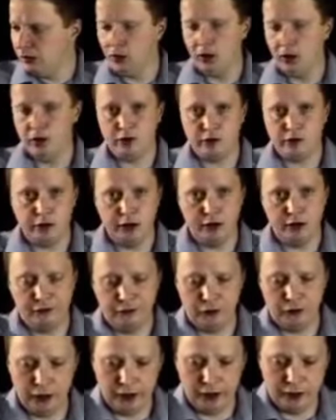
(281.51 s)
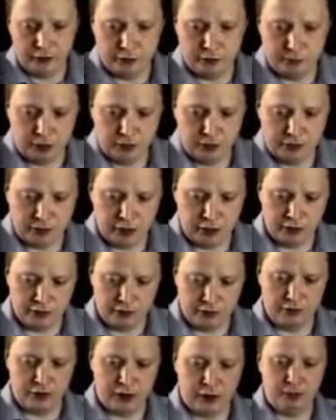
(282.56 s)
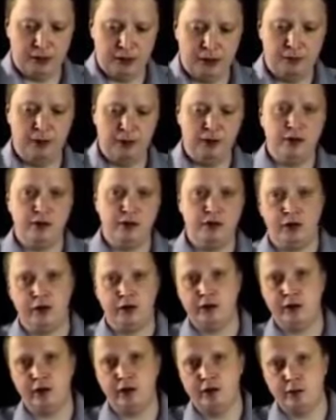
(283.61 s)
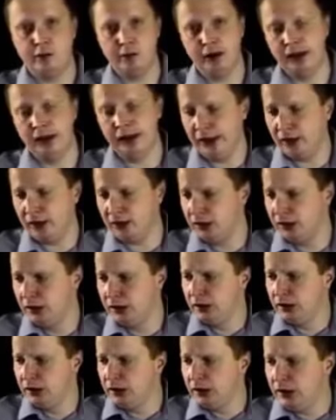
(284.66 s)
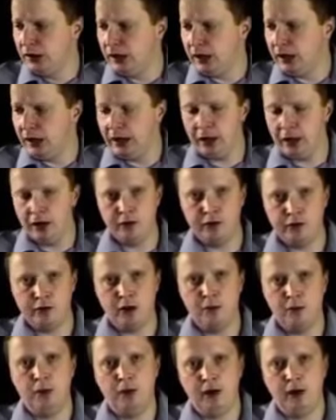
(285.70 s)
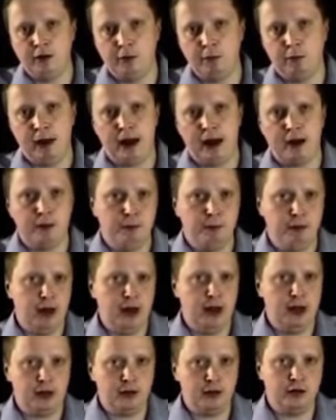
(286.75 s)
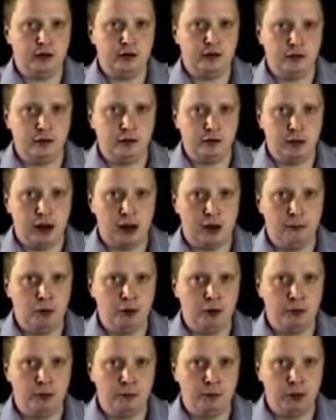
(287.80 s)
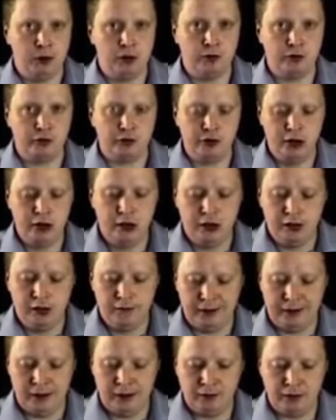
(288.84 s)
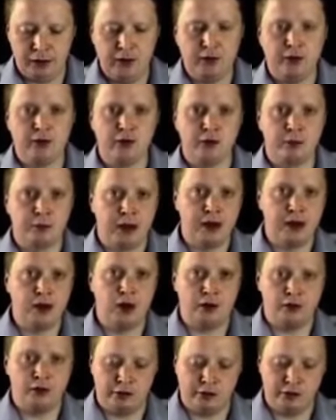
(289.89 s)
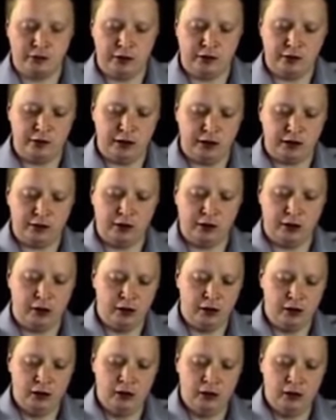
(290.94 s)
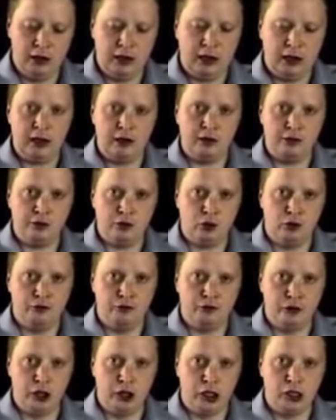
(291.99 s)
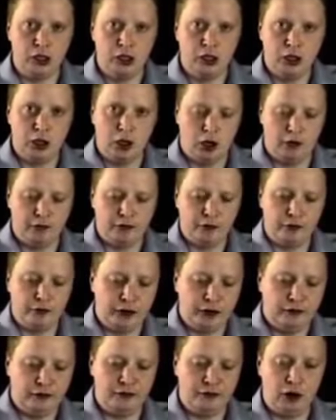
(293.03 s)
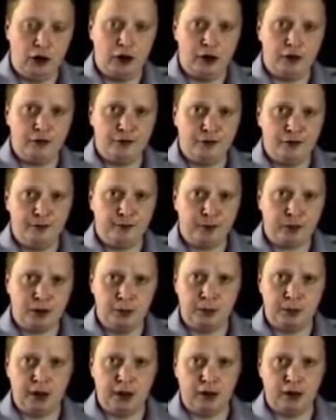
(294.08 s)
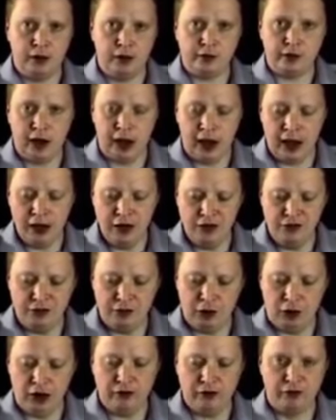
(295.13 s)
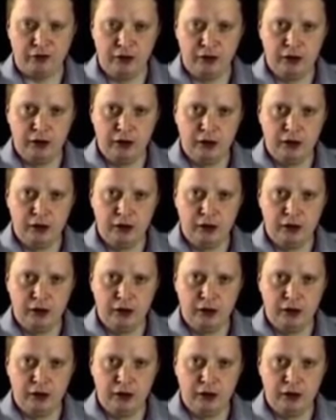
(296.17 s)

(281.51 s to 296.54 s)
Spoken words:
Knight to c3. So both sides are developing their pieces very sensibly here. And there's a couple of ways that black can play against this system. Now, a modern approach nowadays is to play knight to c6 here. And often, after d5, you play knight to a5,